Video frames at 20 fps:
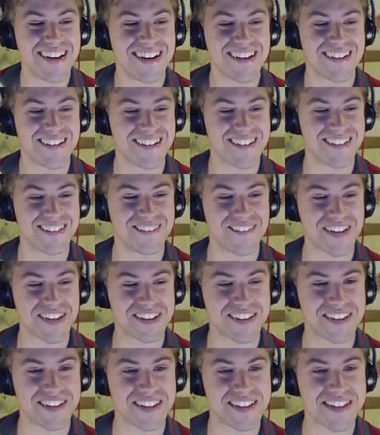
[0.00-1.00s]
Oh my
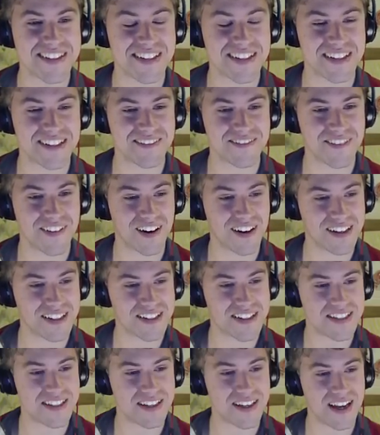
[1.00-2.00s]
goodness.
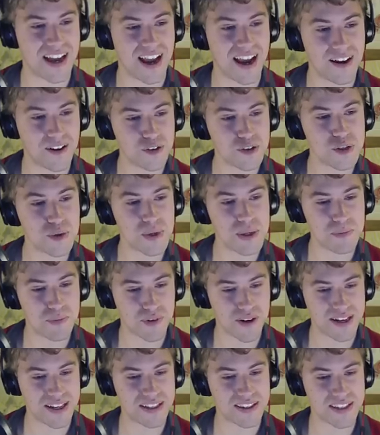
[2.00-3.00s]
Right. How do we
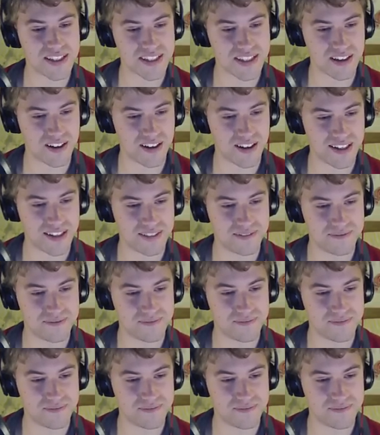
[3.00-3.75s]
break this guy?